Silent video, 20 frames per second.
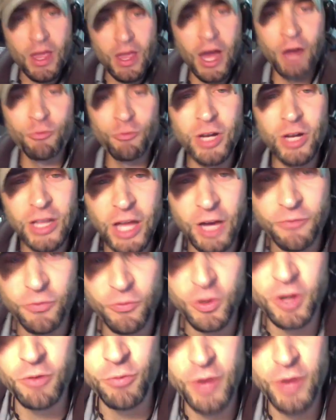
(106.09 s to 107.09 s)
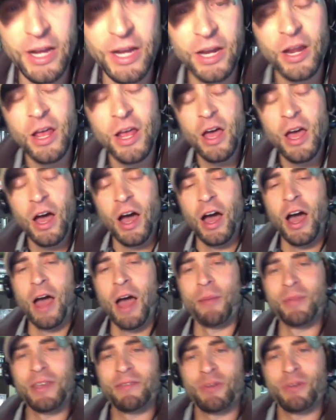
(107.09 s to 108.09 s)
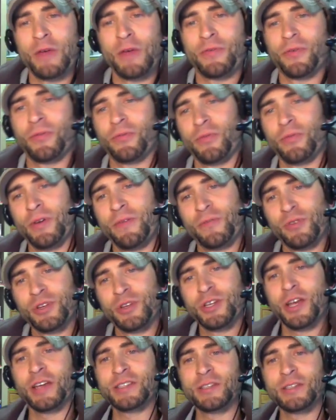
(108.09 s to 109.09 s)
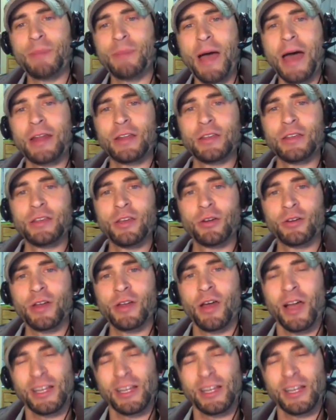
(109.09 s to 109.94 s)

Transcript: I'd really like for you to read it. I've been giving it away for free for just about a year now,